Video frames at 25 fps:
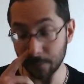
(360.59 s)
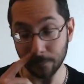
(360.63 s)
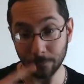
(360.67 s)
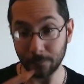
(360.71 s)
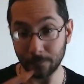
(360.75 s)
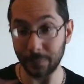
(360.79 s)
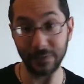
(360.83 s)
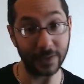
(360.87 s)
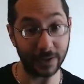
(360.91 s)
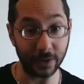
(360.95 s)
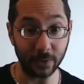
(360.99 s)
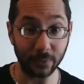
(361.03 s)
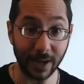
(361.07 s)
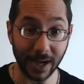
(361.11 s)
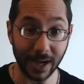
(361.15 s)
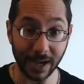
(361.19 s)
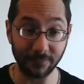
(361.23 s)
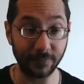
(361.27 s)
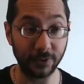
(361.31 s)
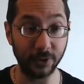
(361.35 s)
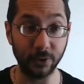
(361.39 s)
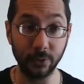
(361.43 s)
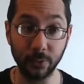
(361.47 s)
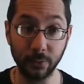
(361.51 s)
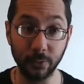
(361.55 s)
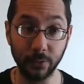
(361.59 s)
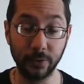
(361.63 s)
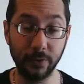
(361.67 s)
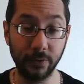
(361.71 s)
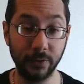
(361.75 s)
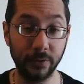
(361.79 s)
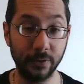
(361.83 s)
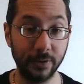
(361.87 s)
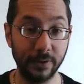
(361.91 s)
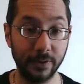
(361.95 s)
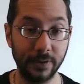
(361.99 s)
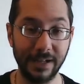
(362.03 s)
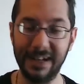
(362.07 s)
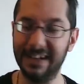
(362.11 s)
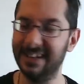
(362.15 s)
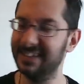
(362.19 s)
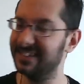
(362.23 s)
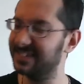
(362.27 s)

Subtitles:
But they don't have to. It is